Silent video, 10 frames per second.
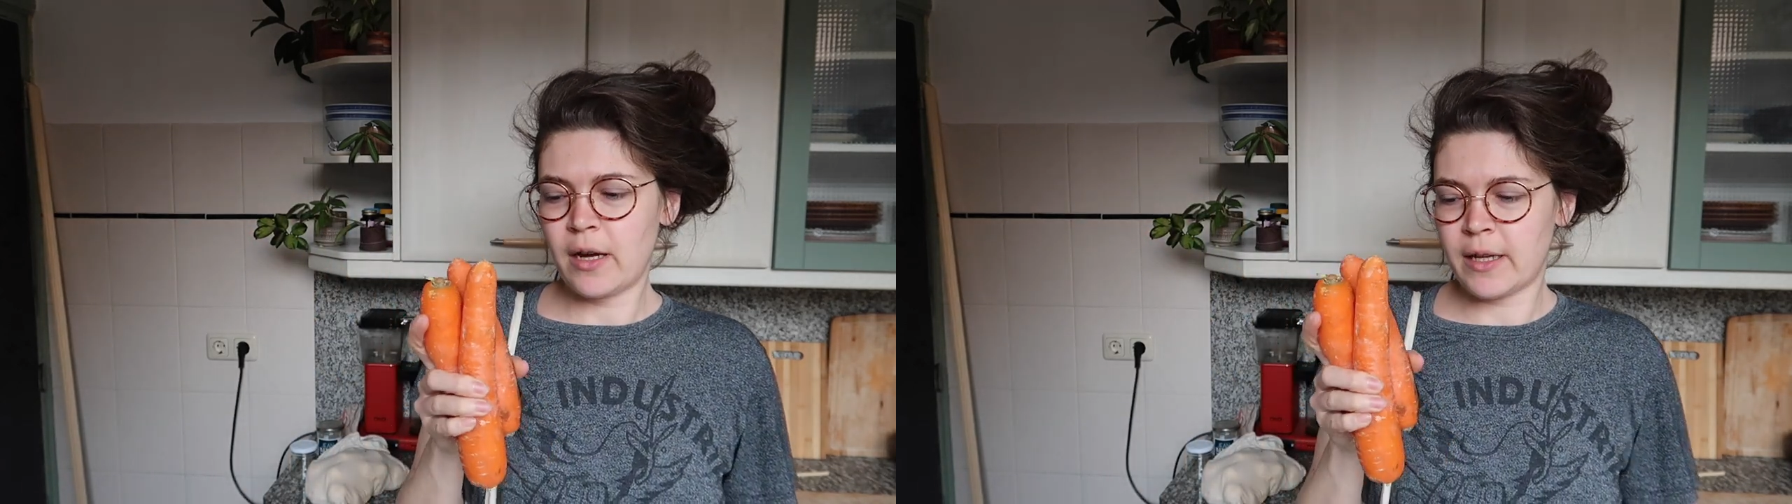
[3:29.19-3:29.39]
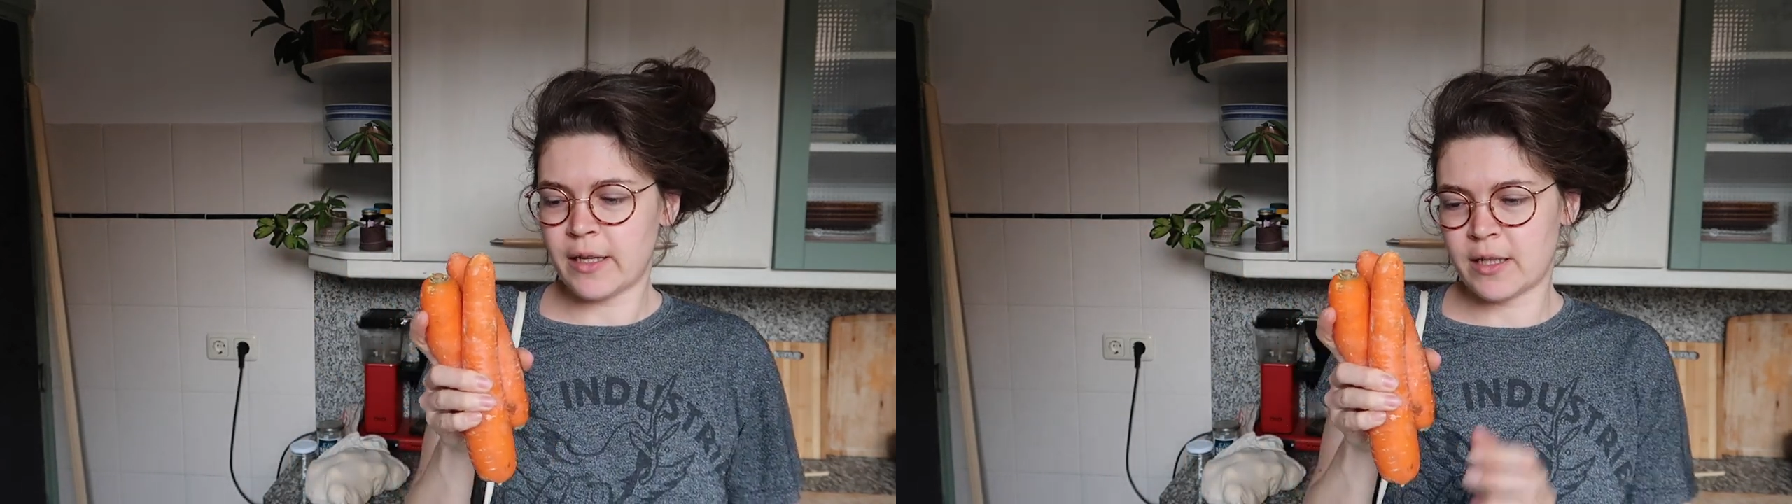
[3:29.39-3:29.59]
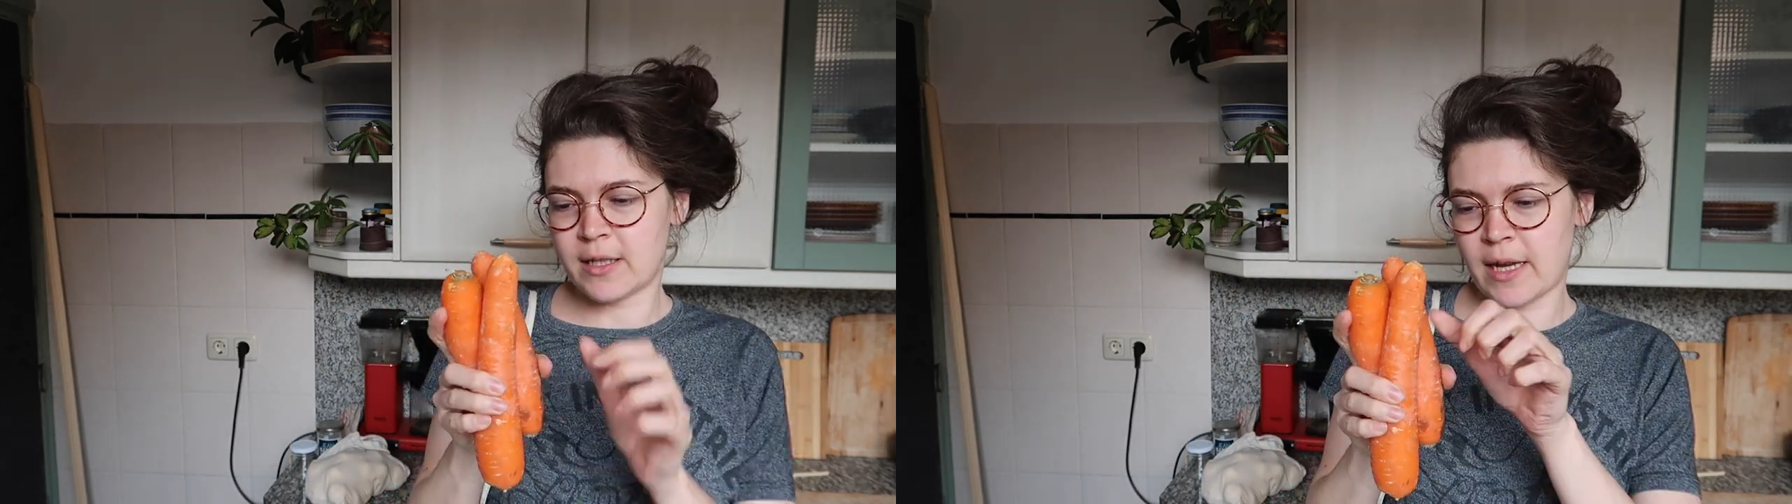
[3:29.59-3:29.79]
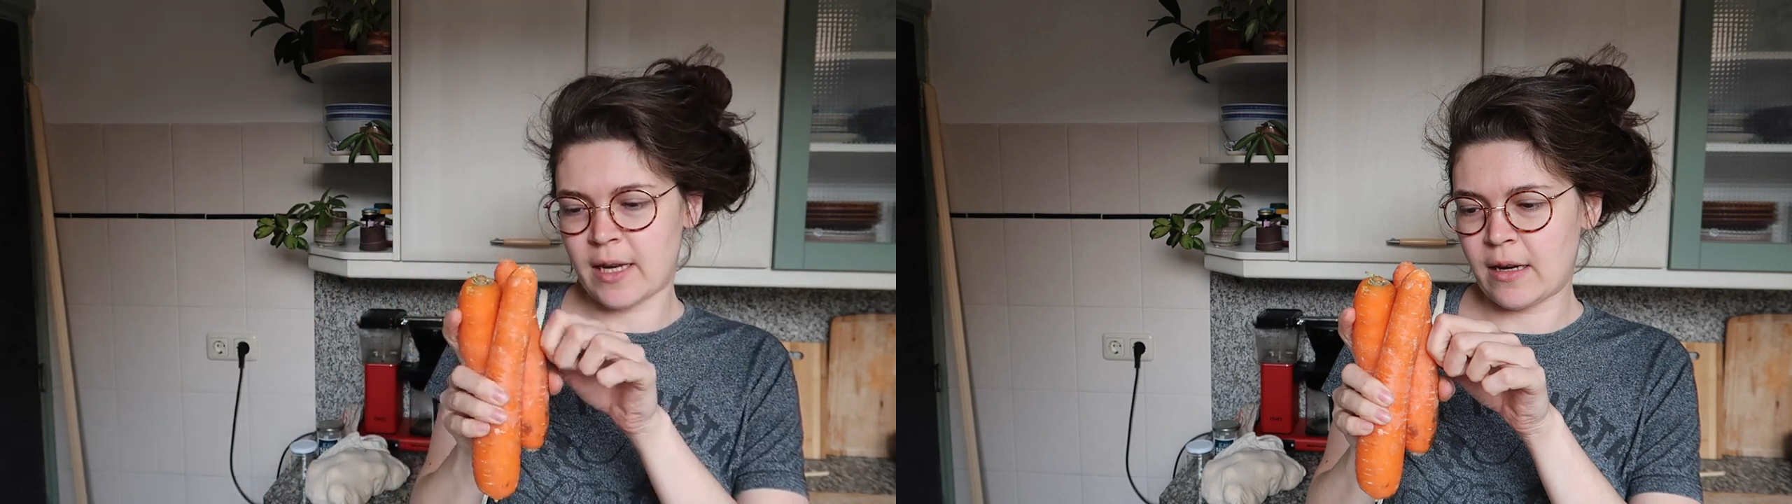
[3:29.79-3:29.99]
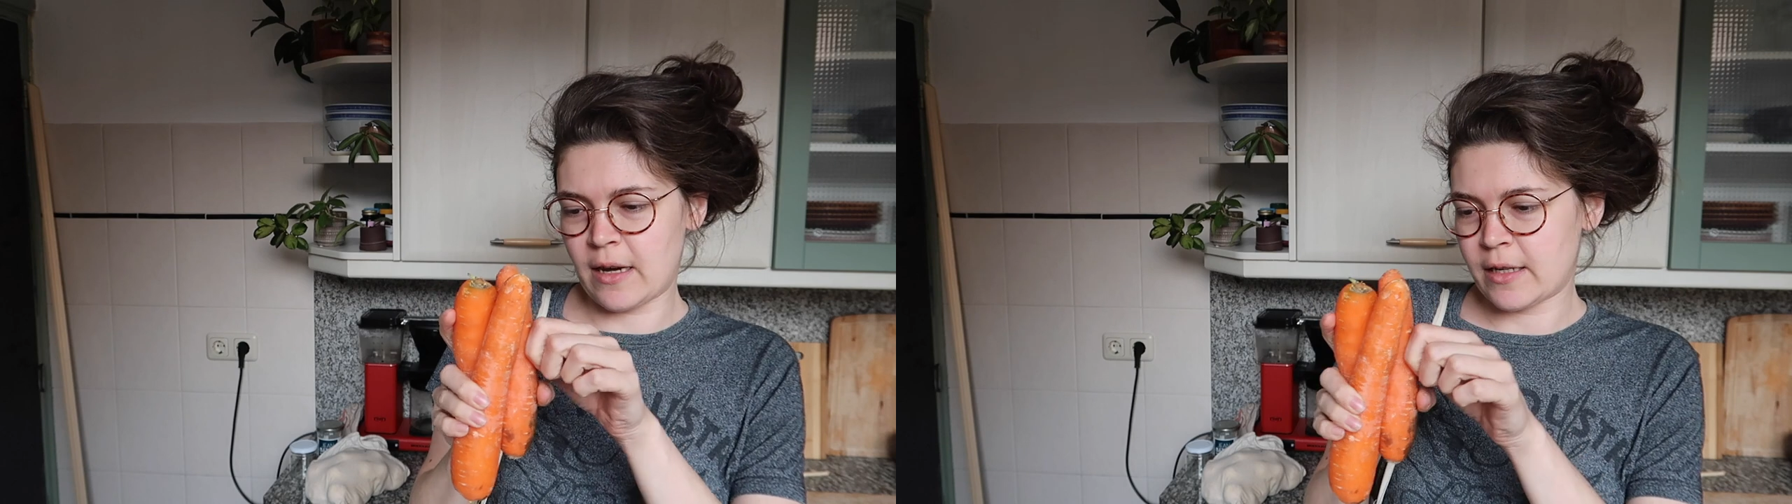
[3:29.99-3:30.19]
they
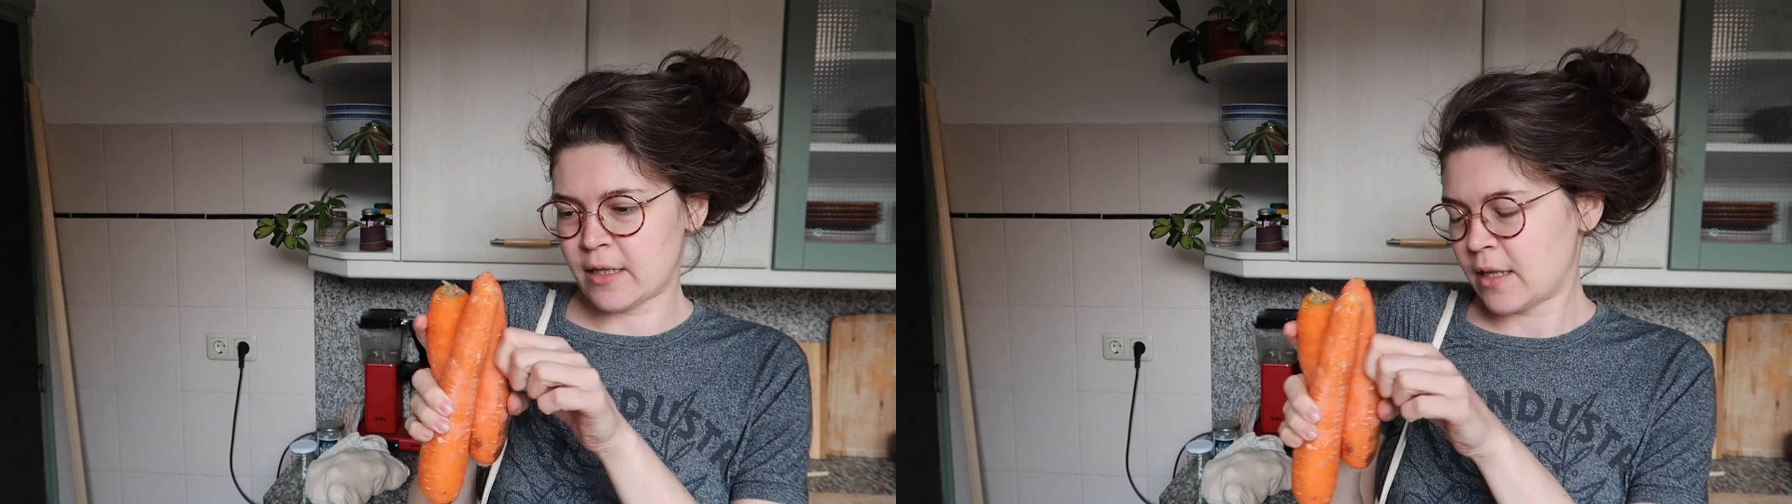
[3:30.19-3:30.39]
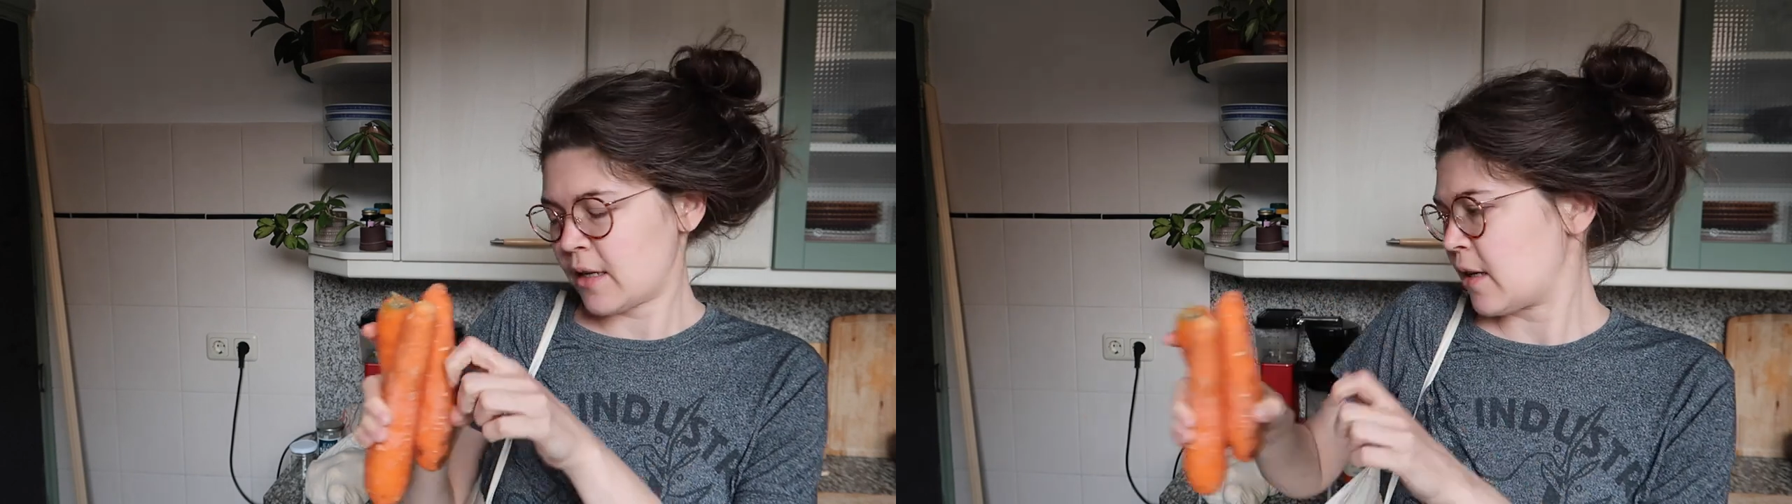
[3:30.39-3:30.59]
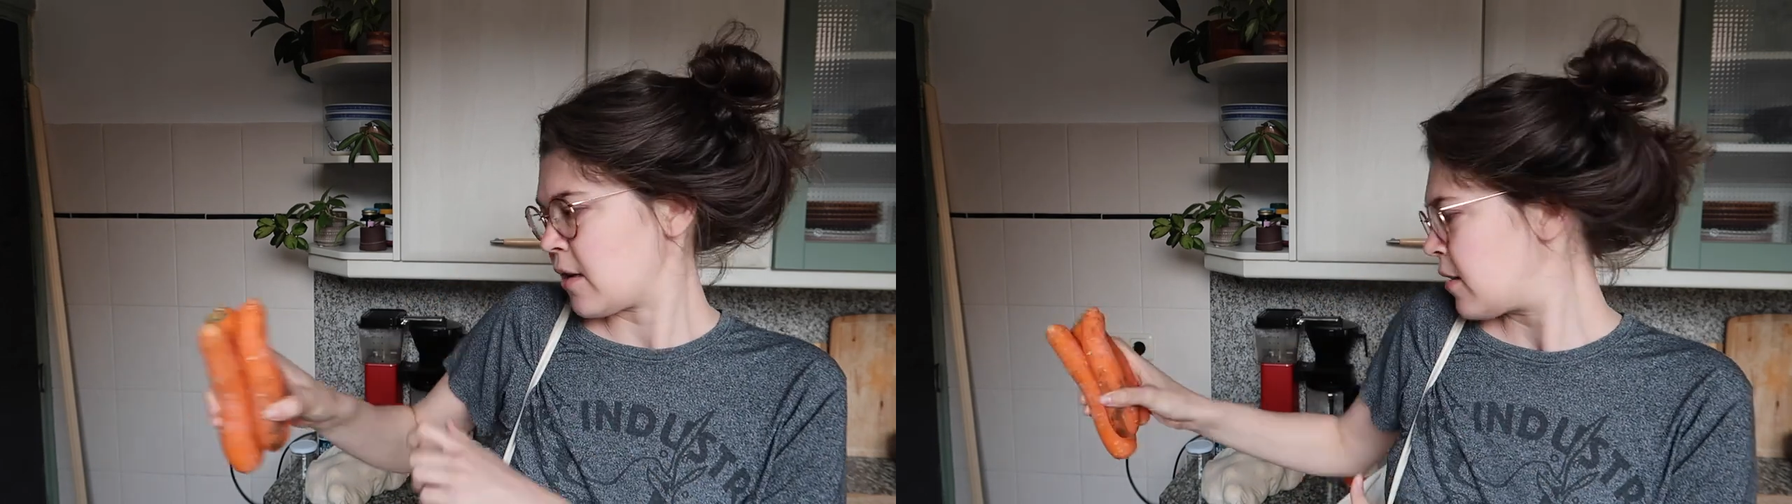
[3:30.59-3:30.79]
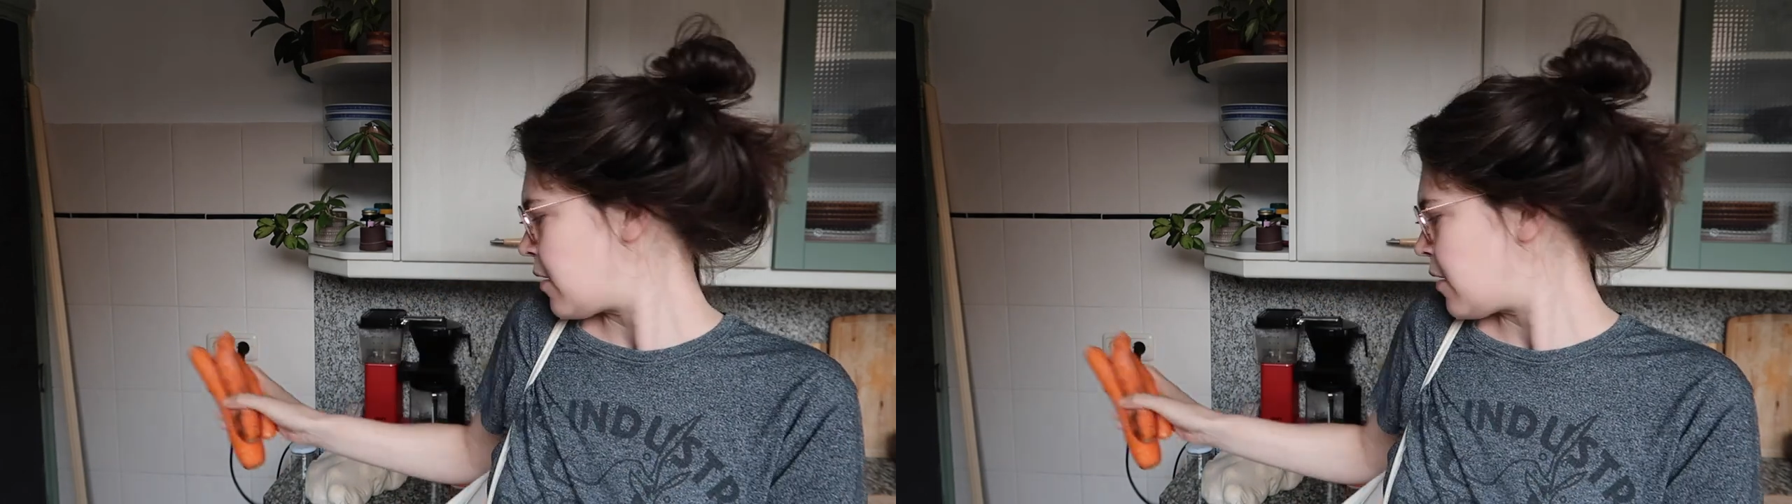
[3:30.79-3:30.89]
stay nice and